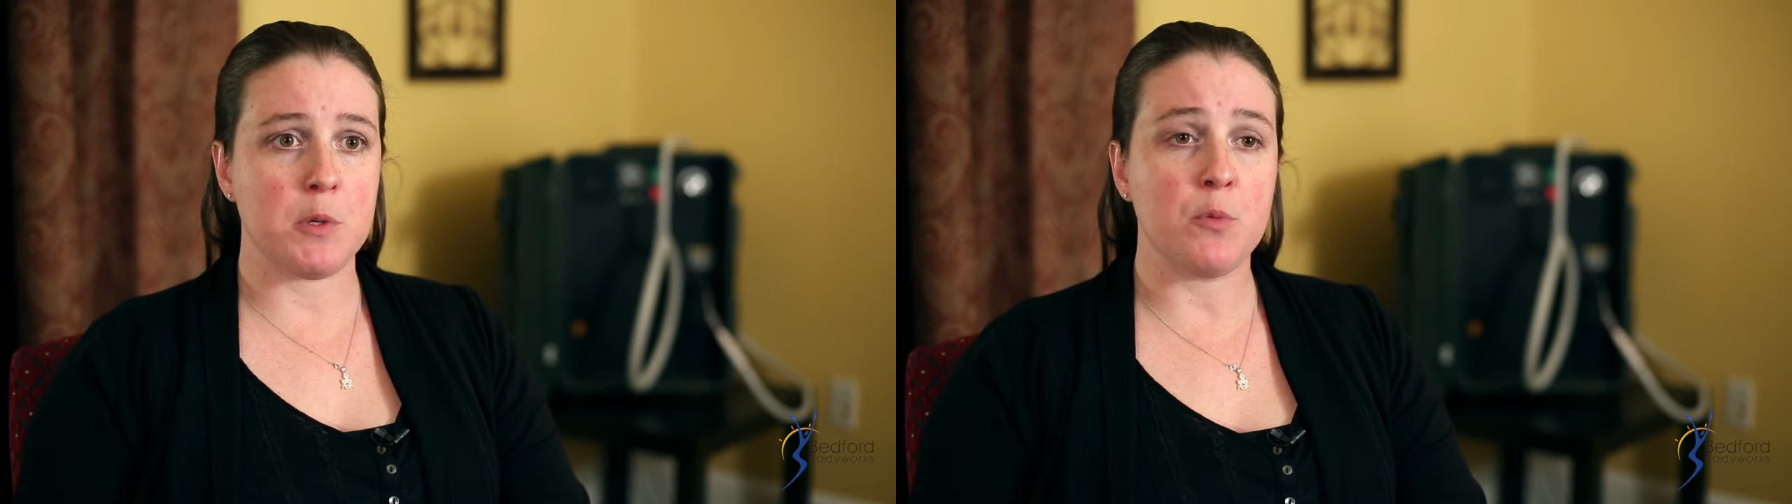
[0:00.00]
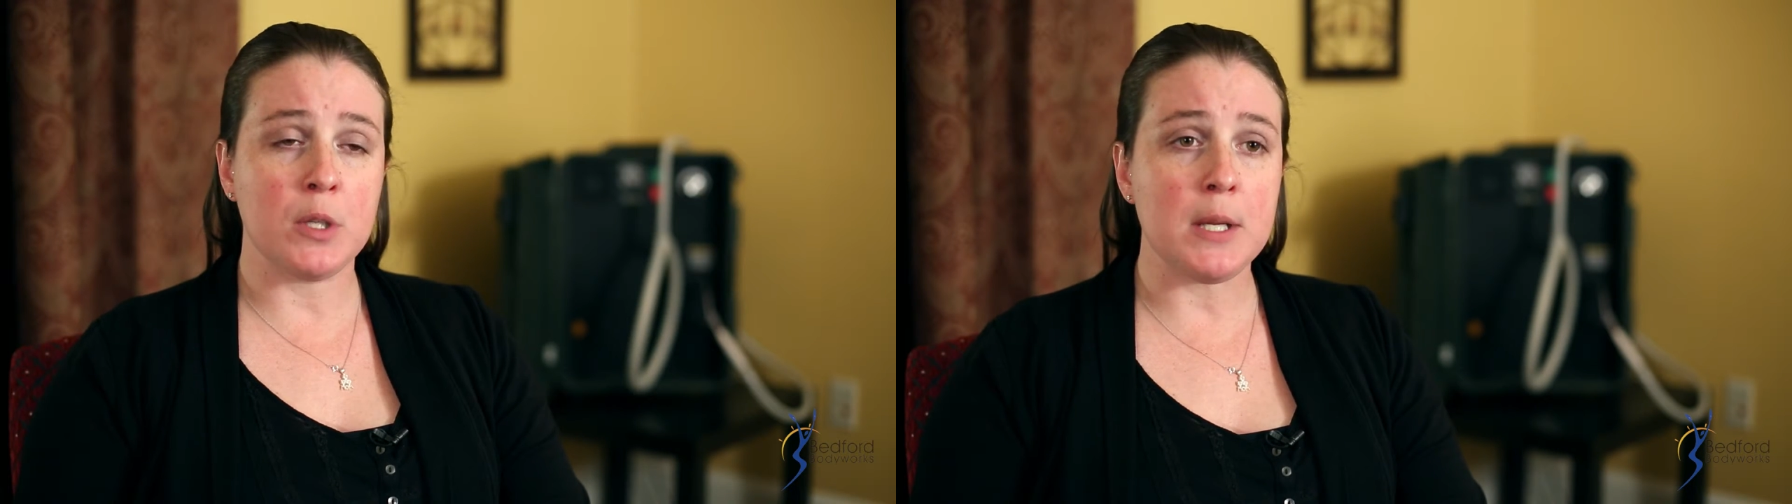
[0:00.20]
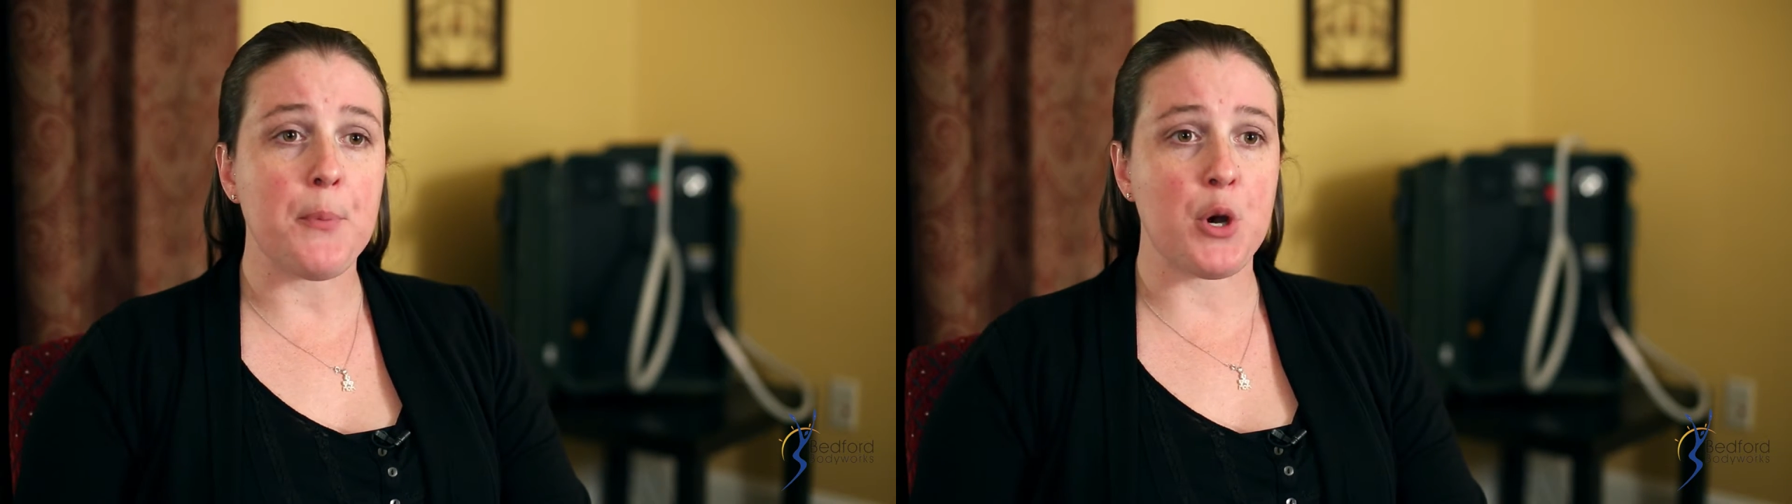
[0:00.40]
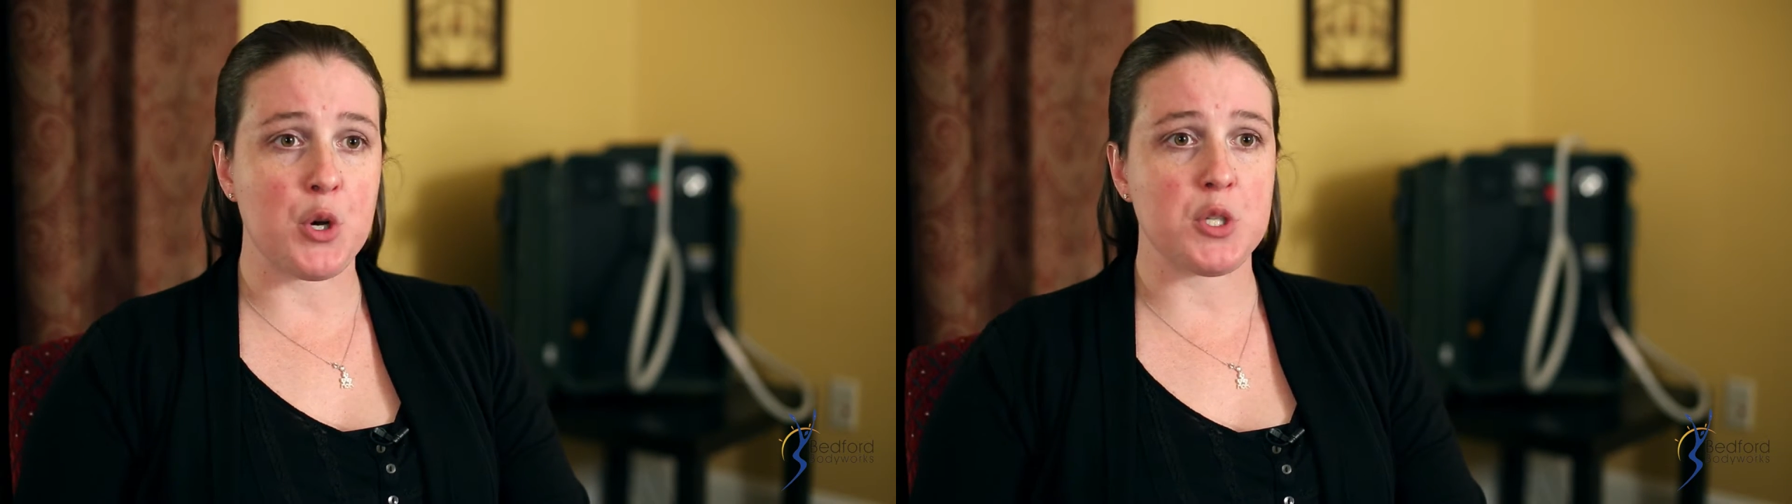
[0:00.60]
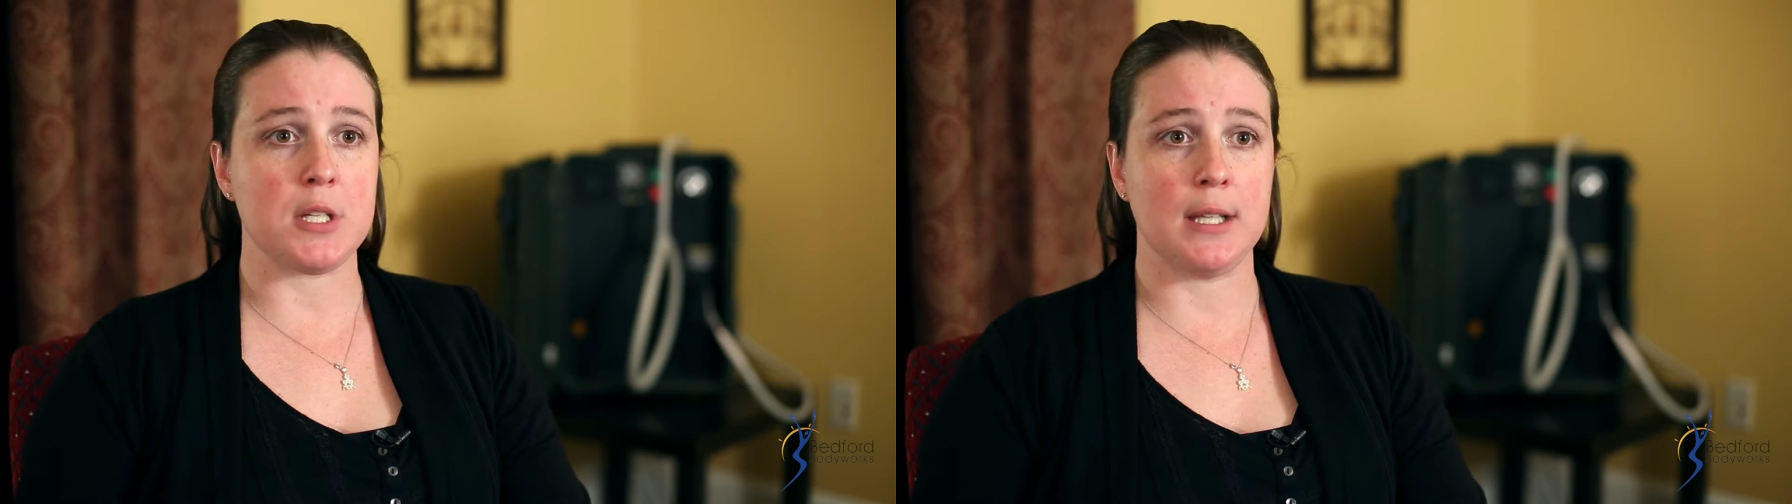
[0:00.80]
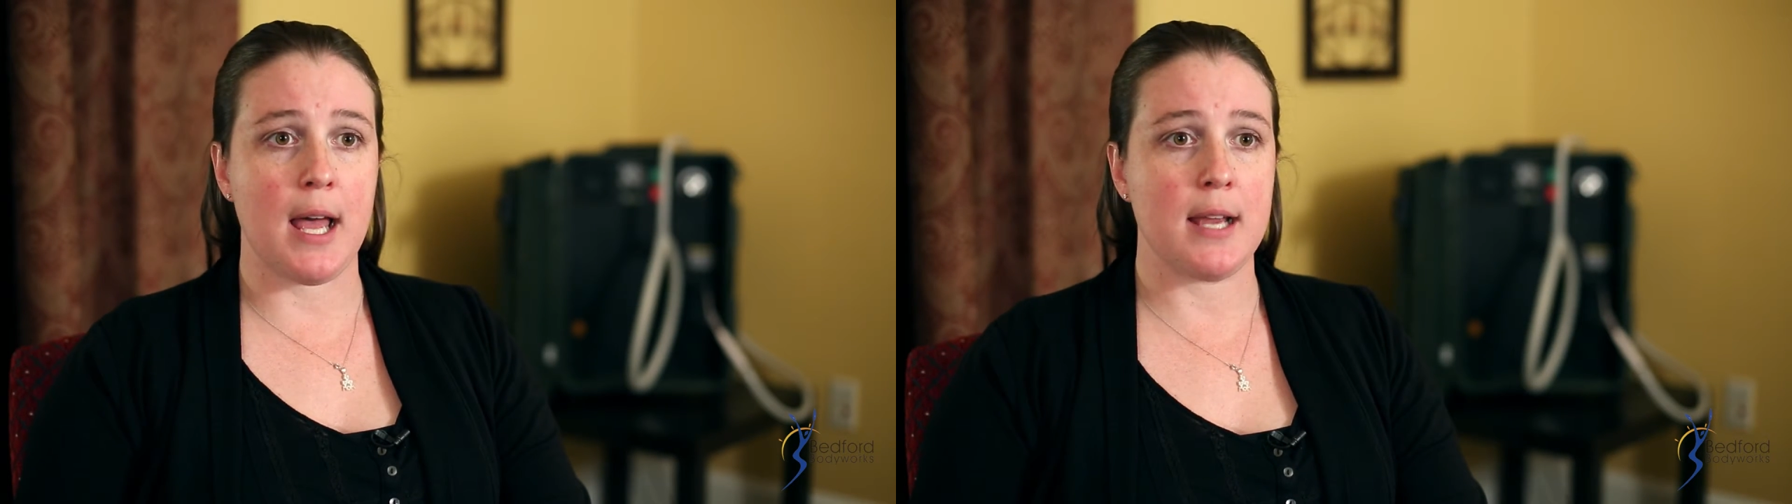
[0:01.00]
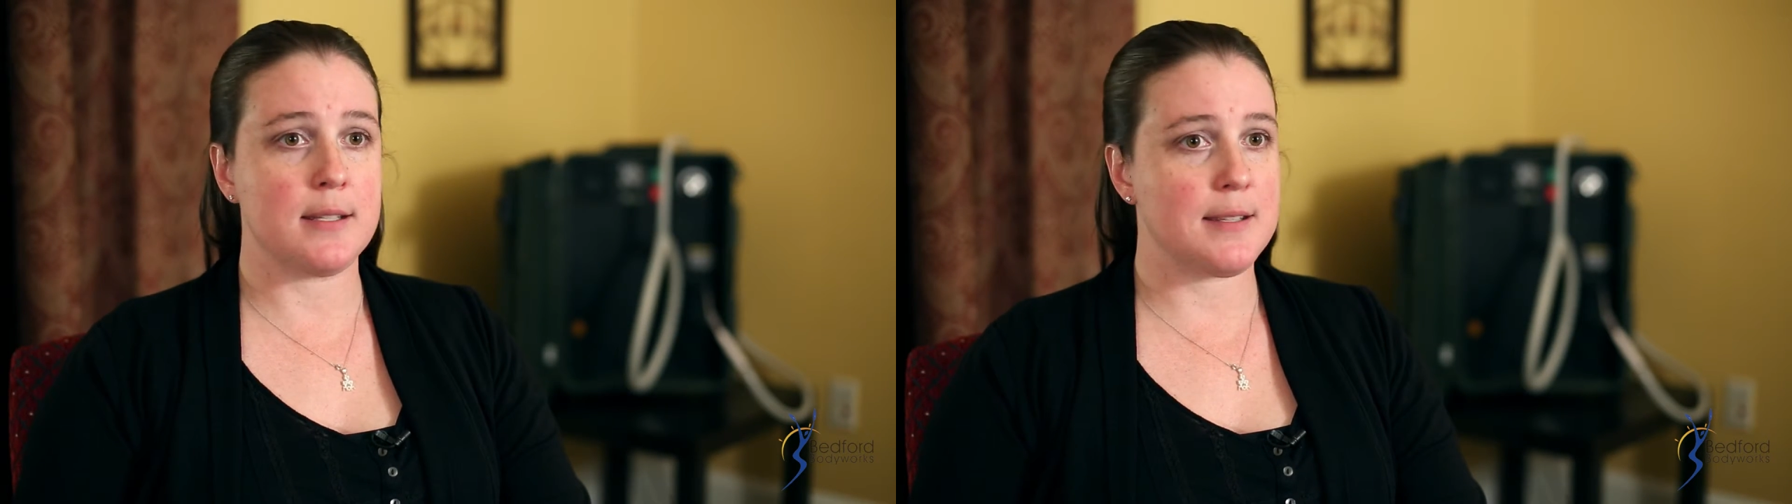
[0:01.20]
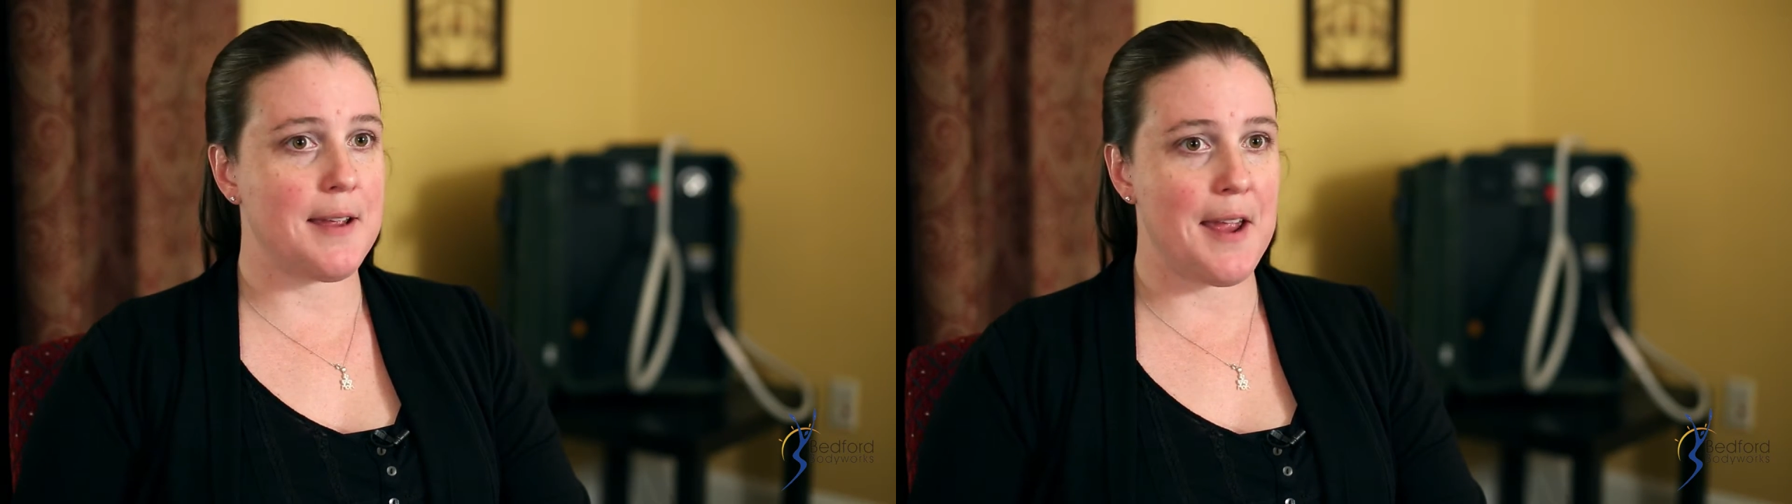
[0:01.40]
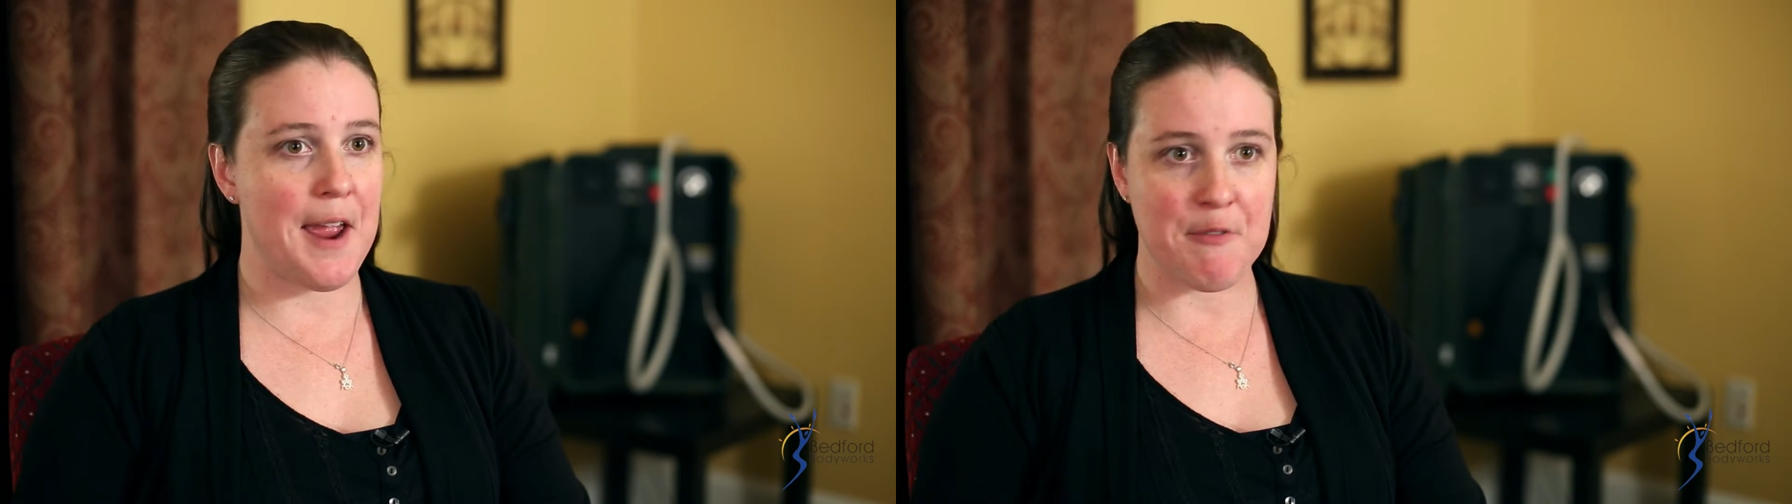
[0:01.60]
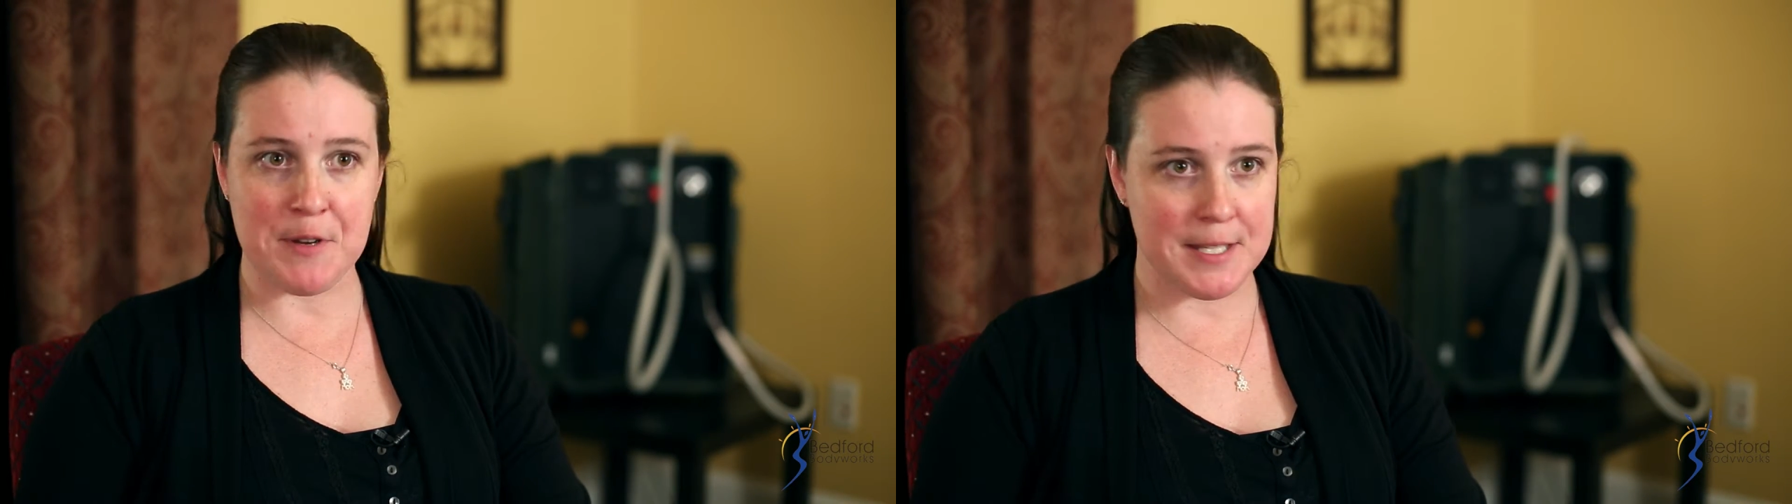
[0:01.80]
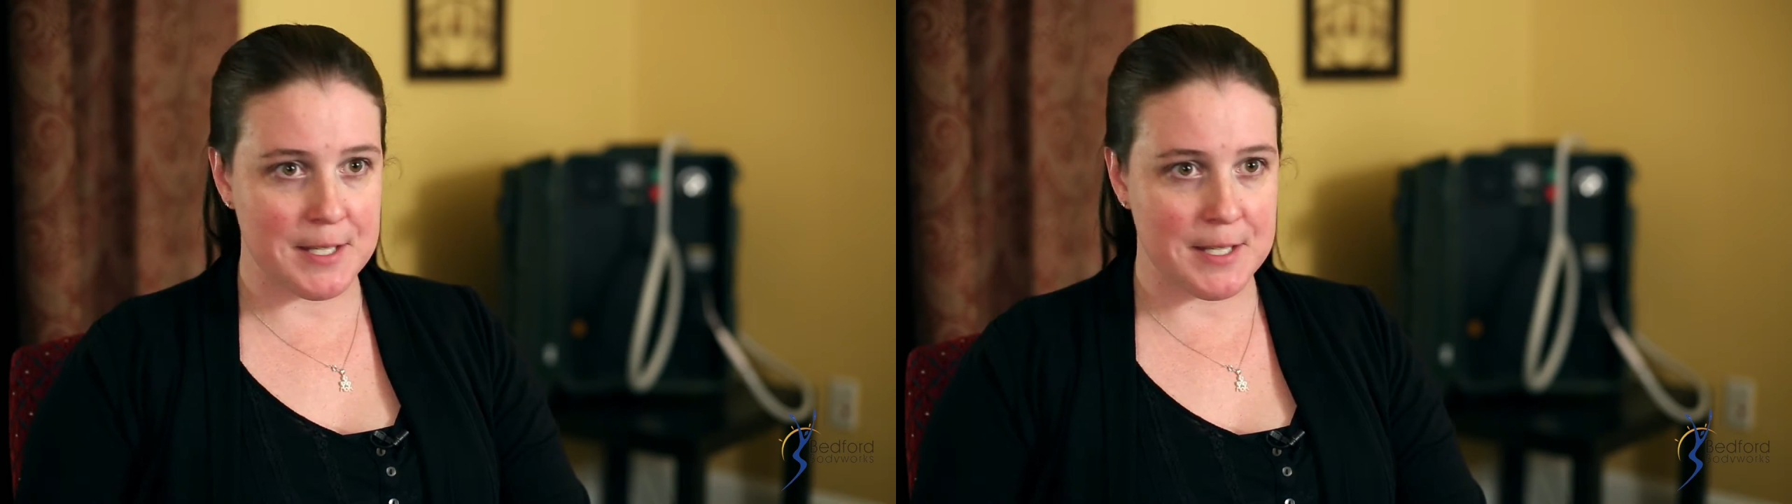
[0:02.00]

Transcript: We really personalize every